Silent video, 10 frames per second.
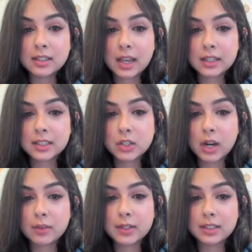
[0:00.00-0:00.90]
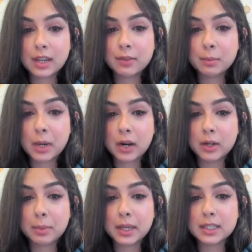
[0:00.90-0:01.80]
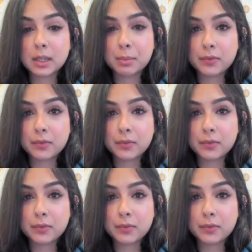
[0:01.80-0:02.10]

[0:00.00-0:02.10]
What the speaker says: Taxi driver David Perry picked up